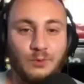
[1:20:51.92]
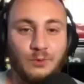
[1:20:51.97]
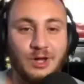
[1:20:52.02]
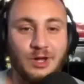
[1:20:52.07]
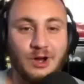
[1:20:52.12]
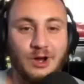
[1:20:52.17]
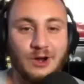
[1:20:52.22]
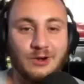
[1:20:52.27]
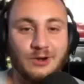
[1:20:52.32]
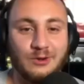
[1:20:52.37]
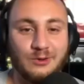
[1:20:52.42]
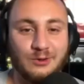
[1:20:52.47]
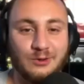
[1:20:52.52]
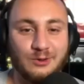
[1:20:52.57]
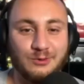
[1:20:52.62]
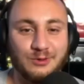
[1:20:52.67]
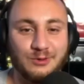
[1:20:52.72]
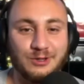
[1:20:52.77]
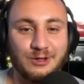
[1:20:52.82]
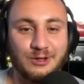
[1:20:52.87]
are
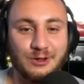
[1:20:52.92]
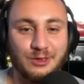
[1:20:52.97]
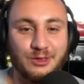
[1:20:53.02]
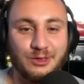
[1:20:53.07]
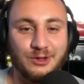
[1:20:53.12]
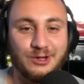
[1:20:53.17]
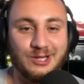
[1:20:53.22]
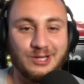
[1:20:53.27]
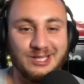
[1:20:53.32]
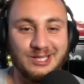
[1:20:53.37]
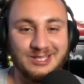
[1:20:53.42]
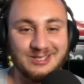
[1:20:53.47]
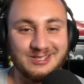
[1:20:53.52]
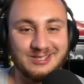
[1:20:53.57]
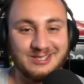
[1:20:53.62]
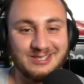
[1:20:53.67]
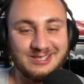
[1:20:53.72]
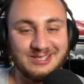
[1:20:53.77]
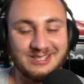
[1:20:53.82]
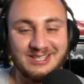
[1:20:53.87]
old. We're in our 30s.
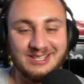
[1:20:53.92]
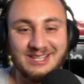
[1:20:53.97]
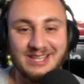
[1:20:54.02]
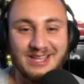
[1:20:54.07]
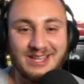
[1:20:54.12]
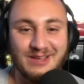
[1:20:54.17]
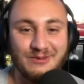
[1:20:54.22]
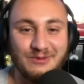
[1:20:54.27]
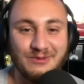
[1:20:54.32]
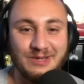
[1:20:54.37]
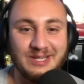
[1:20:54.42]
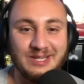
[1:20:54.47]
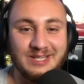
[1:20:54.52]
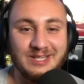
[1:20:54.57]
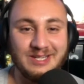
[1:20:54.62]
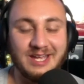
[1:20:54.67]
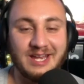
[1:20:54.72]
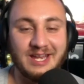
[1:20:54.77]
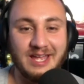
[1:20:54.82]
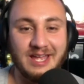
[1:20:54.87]
We need to
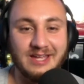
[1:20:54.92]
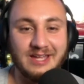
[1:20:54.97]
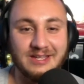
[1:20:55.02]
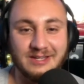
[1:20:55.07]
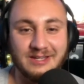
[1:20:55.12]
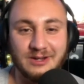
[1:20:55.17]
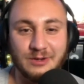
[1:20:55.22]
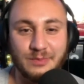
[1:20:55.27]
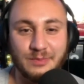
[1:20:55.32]
get AARP